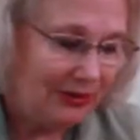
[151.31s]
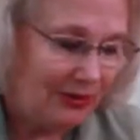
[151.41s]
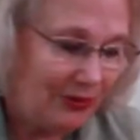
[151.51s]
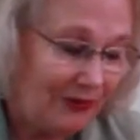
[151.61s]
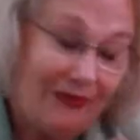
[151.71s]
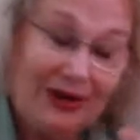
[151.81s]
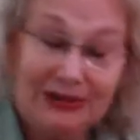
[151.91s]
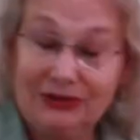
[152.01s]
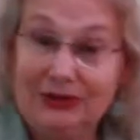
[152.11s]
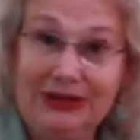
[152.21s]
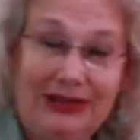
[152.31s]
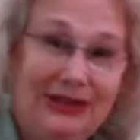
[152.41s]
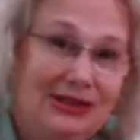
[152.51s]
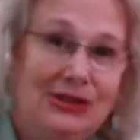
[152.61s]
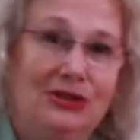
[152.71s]

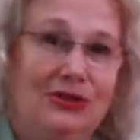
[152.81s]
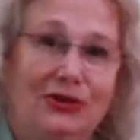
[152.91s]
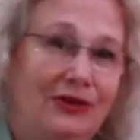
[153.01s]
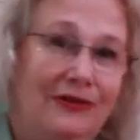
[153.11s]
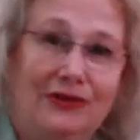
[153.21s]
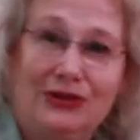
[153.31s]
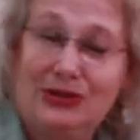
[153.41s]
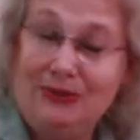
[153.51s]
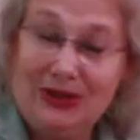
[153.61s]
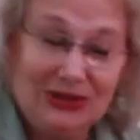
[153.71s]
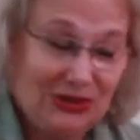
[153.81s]
olfactory nerve or something,